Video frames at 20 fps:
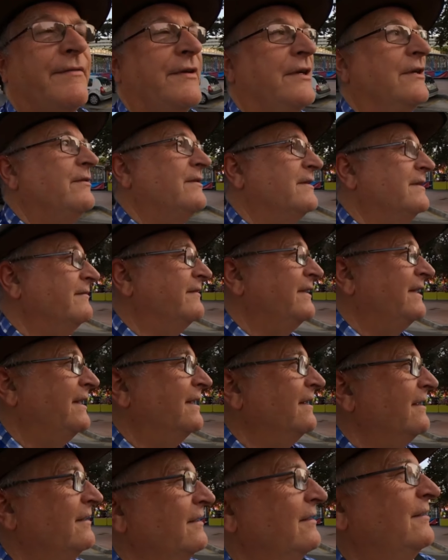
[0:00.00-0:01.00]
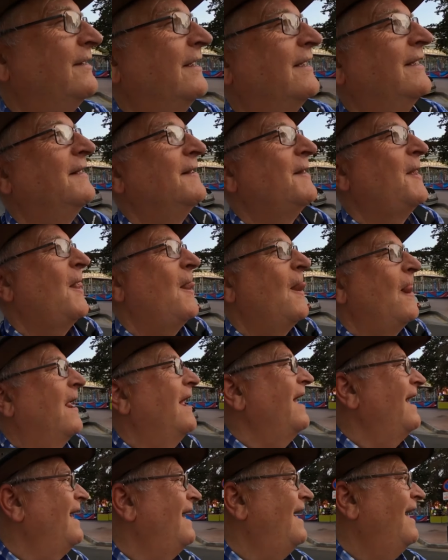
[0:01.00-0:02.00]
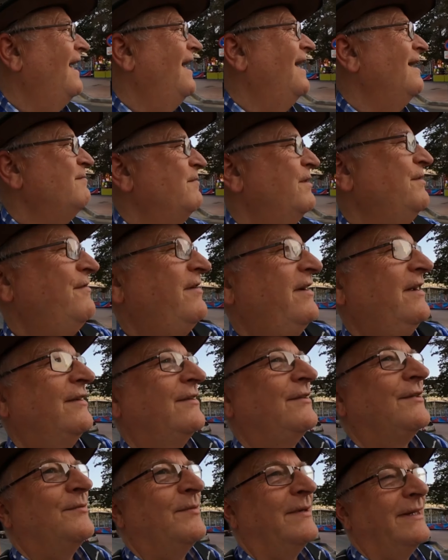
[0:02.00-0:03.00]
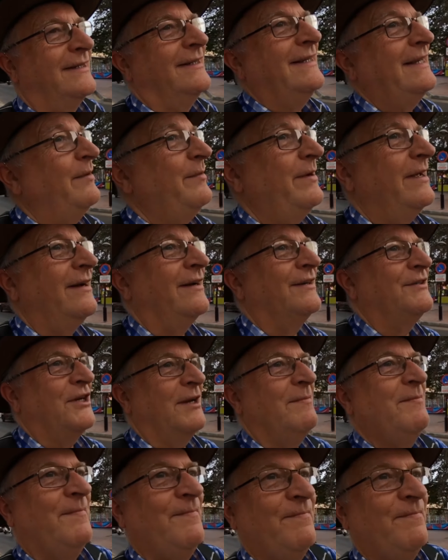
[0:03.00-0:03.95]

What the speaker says: Have you videoed Monroe's. Well, here we are, Jim.